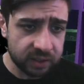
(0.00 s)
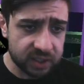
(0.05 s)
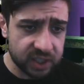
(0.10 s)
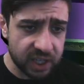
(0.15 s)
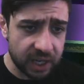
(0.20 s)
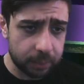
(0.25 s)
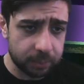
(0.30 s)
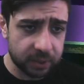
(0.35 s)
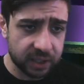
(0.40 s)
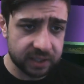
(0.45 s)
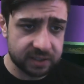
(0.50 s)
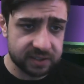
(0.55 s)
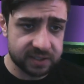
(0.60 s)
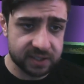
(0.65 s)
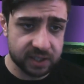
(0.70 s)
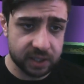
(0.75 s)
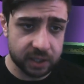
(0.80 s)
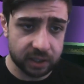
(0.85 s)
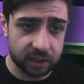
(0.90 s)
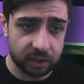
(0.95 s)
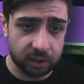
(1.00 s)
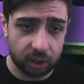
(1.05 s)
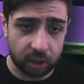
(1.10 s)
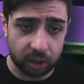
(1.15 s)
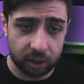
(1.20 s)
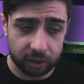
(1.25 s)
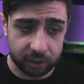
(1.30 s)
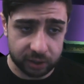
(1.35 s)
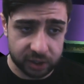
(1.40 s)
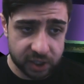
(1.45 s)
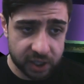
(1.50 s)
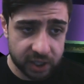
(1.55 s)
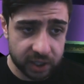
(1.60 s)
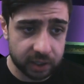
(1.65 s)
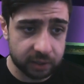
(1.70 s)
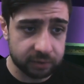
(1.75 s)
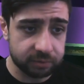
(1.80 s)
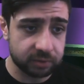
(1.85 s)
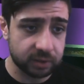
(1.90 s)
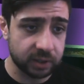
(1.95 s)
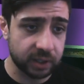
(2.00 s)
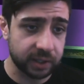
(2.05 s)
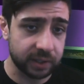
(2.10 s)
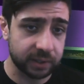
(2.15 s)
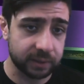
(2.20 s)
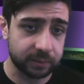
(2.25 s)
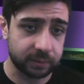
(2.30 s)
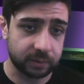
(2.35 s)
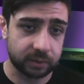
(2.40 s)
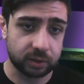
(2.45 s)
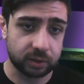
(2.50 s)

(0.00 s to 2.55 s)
cabinets here are curved. The